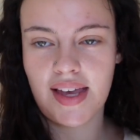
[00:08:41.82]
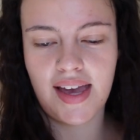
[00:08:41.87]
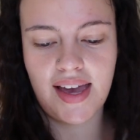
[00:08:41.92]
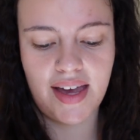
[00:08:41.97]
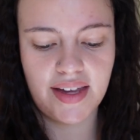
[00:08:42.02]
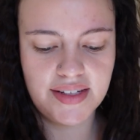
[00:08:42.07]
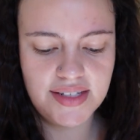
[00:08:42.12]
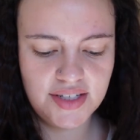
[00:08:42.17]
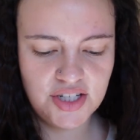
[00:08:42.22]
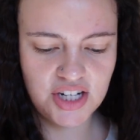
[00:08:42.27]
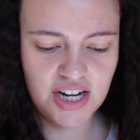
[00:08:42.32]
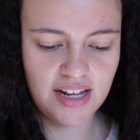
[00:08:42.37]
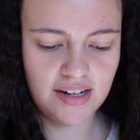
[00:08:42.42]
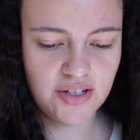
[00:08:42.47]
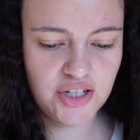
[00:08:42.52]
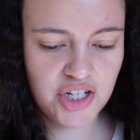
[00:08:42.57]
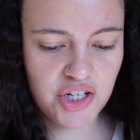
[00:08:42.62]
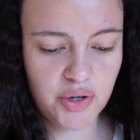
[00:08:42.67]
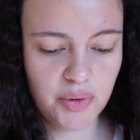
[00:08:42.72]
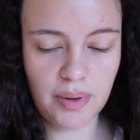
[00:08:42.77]
had to
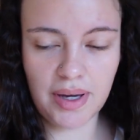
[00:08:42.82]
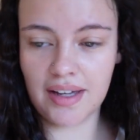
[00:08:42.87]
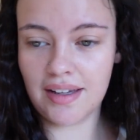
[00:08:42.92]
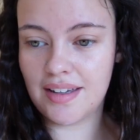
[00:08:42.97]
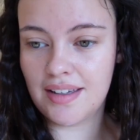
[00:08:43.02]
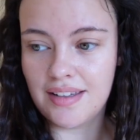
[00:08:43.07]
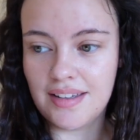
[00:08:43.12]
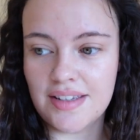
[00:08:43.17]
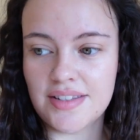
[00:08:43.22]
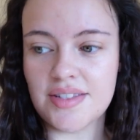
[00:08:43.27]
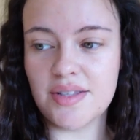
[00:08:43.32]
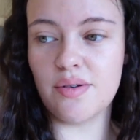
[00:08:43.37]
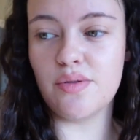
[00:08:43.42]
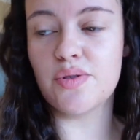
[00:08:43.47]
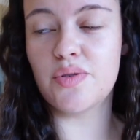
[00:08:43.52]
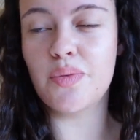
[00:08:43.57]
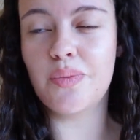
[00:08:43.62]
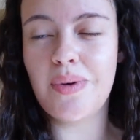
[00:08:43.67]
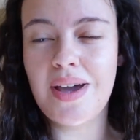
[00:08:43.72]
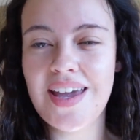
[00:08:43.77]
change quick because it
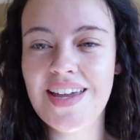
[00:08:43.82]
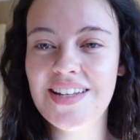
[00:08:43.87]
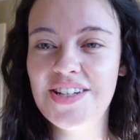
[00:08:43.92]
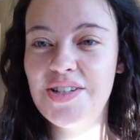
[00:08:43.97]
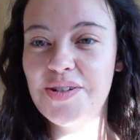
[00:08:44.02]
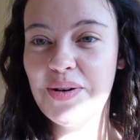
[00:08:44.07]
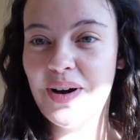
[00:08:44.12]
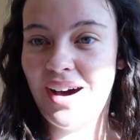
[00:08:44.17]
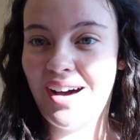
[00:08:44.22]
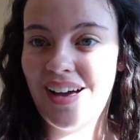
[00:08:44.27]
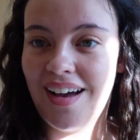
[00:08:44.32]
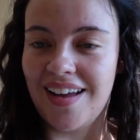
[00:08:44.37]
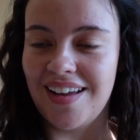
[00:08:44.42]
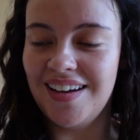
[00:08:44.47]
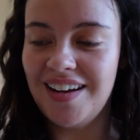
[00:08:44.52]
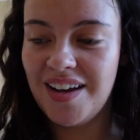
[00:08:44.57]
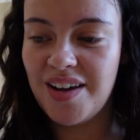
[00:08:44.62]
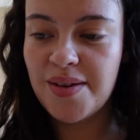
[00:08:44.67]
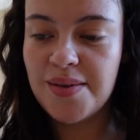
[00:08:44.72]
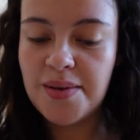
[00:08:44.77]
was way too hot.
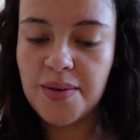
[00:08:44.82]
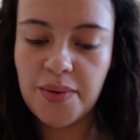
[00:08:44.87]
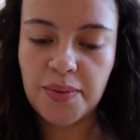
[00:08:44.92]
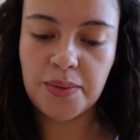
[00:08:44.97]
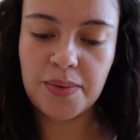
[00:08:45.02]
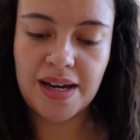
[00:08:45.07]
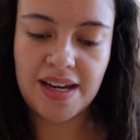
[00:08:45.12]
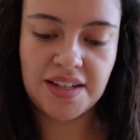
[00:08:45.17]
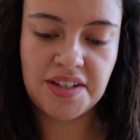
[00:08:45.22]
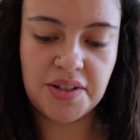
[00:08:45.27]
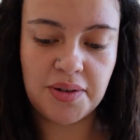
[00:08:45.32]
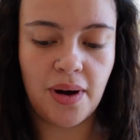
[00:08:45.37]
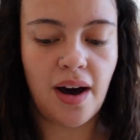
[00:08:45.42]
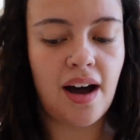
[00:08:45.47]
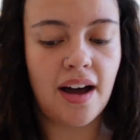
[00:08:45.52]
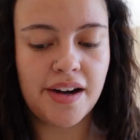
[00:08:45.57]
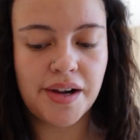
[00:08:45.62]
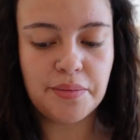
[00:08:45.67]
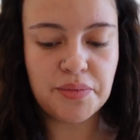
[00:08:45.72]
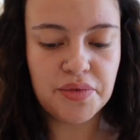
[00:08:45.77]
Way too
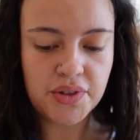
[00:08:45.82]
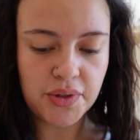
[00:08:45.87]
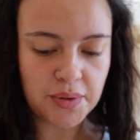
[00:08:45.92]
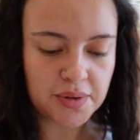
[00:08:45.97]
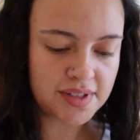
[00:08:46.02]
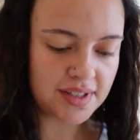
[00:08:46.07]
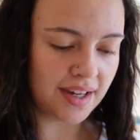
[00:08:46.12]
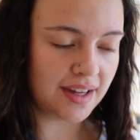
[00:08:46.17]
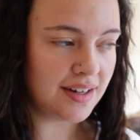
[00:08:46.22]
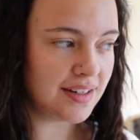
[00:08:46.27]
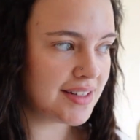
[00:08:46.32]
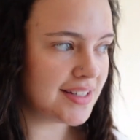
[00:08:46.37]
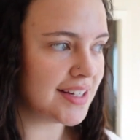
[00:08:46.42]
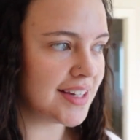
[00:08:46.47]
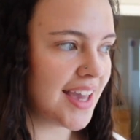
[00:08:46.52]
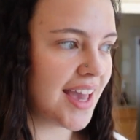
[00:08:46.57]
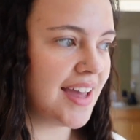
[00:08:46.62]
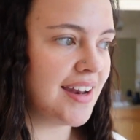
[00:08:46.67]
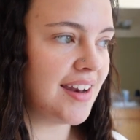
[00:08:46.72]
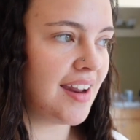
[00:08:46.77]
hot. I'm so excited to
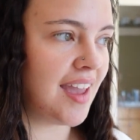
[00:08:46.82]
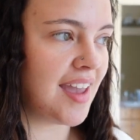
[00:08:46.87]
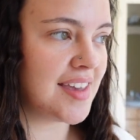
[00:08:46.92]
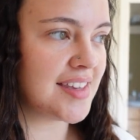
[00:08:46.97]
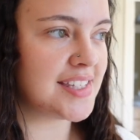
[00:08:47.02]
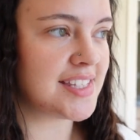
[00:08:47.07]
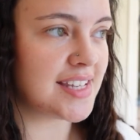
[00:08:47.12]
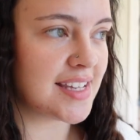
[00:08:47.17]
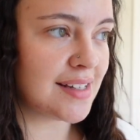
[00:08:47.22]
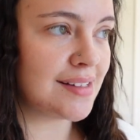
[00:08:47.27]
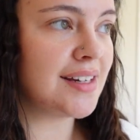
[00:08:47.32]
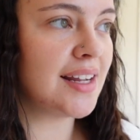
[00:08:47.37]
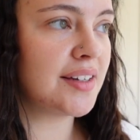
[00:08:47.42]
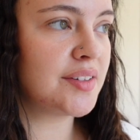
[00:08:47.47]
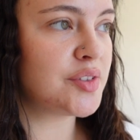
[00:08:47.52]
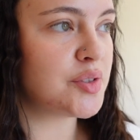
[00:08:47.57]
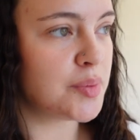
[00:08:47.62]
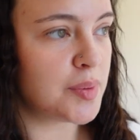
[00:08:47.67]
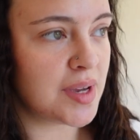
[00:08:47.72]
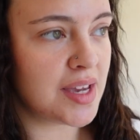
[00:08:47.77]
get AC
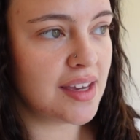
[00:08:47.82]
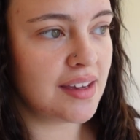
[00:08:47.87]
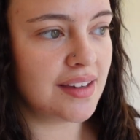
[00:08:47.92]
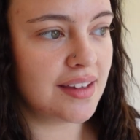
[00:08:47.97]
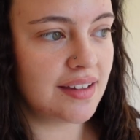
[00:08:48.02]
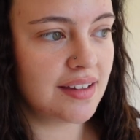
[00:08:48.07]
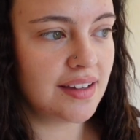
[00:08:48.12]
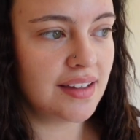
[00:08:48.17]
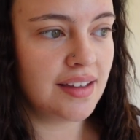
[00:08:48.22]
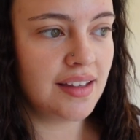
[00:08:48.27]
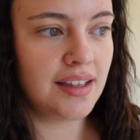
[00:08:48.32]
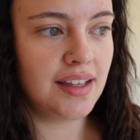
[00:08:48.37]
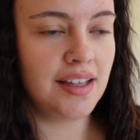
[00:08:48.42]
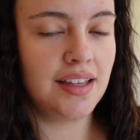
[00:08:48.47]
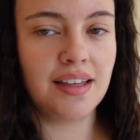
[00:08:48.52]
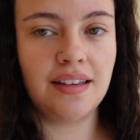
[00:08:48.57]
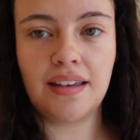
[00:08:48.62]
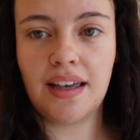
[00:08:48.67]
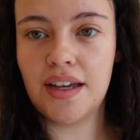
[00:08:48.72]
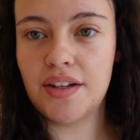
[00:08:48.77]
next week.
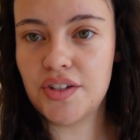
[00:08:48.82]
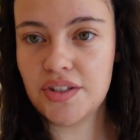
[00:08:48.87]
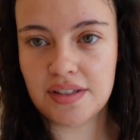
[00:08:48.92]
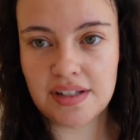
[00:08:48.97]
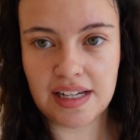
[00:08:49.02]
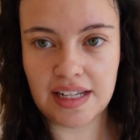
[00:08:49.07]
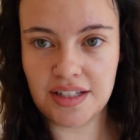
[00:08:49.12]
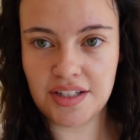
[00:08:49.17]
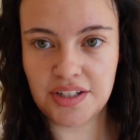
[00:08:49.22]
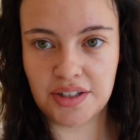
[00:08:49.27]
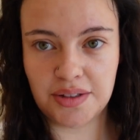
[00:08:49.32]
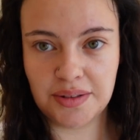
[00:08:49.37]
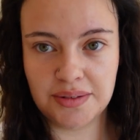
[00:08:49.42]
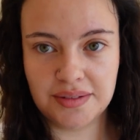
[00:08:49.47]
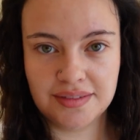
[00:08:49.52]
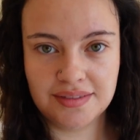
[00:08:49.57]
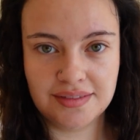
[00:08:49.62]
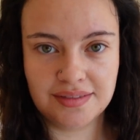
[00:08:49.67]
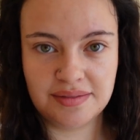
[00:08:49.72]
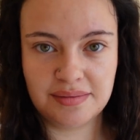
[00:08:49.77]
I just need to
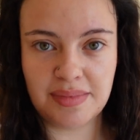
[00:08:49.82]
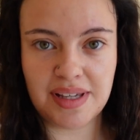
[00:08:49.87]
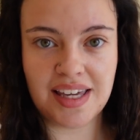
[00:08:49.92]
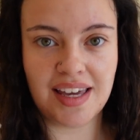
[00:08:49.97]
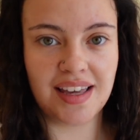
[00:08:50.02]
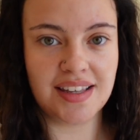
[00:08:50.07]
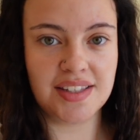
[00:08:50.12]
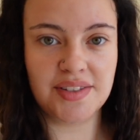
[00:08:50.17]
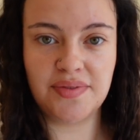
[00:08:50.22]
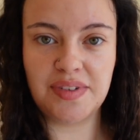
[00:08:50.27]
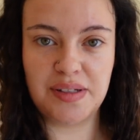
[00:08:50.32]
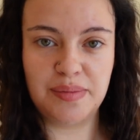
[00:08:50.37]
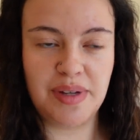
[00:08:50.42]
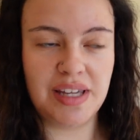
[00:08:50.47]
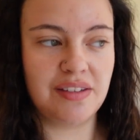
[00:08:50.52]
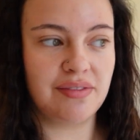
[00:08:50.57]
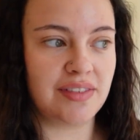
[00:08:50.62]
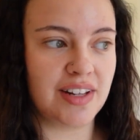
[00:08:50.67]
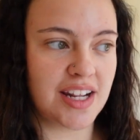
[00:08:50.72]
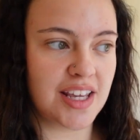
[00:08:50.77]
because
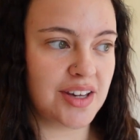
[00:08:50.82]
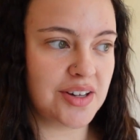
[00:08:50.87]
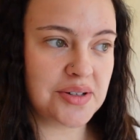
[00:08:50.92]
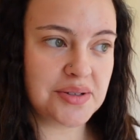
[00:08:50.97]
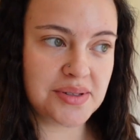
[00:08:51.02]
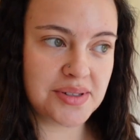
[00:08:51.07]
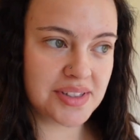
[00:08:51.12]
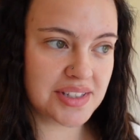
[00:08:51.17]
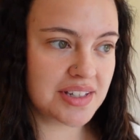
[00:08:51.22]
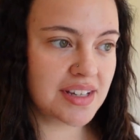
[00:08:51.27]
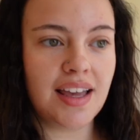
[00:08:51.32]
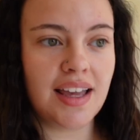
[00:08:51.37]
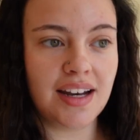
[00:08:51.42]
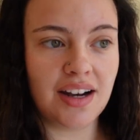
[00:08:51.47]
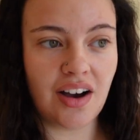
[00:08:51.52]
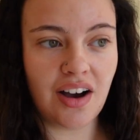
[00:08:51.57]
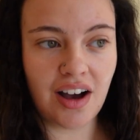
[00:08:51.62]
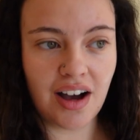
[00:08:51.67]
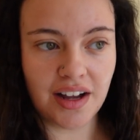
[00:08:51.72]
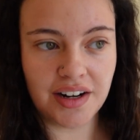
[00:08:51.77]
filming videos in
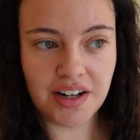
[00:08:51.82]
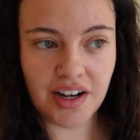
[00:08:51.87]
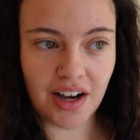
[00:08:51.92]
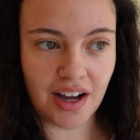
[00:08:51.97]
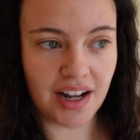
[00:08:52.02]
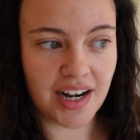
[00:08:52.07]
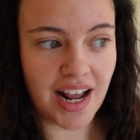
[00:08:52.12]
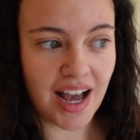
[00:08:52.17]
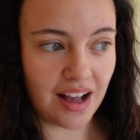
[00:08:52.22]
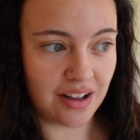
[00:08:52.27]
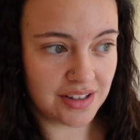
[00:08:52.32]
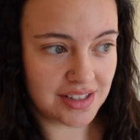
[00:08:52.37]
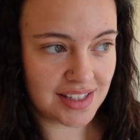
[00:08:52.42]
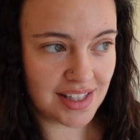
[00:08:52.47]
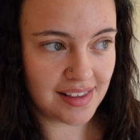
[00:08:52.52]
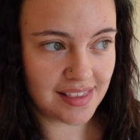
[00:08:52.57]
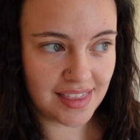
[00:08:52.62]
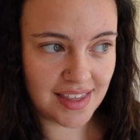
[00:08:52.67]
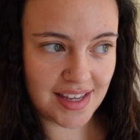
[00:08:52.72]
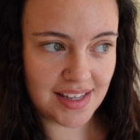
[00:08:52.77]
a hot, hot house
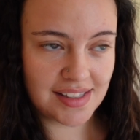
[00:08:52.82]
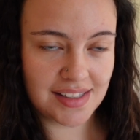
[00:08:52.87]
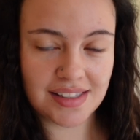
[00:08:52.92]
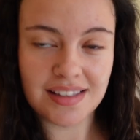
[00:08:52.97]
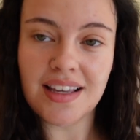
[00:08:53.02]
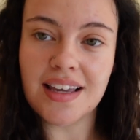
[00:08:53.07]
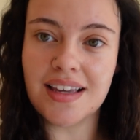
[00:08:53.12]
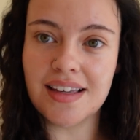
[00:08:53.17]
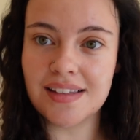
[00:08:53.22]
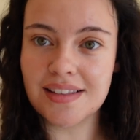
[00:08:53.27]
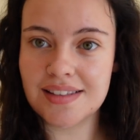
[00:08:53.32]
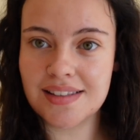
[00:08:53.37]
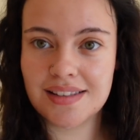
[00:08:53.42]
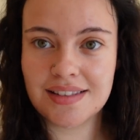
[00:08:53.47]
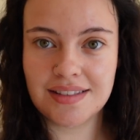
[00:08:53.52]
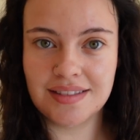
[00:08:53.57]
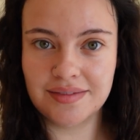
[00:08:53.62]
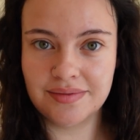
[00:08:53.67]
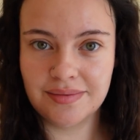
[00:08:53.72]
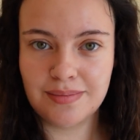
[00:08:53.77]
like this
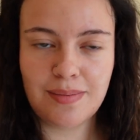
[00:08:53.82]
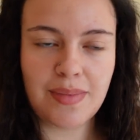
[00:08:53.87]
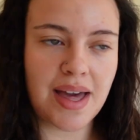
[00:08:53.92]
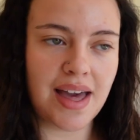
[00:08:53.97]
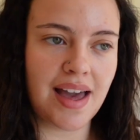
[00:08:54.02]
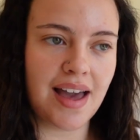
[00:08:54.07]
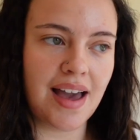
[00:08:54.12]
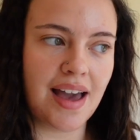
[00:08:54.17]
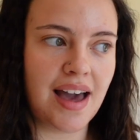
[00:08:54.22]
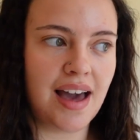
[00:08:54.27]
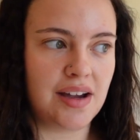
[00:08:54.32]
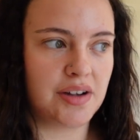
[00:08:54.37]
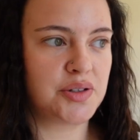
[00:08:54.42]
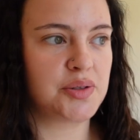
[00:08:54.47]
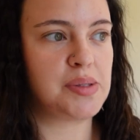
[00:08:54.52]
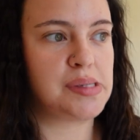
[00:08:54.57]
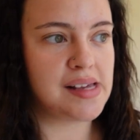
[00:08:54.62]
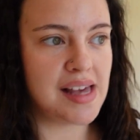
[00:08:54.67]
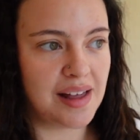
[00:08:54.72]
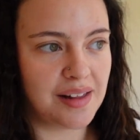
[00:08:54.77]
is
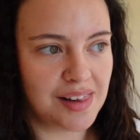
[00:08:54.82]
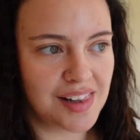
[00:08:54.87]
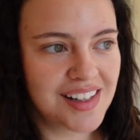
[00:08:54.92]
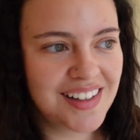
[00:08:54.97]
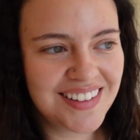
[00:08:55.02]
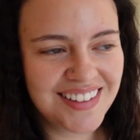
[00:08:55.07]
actual hell.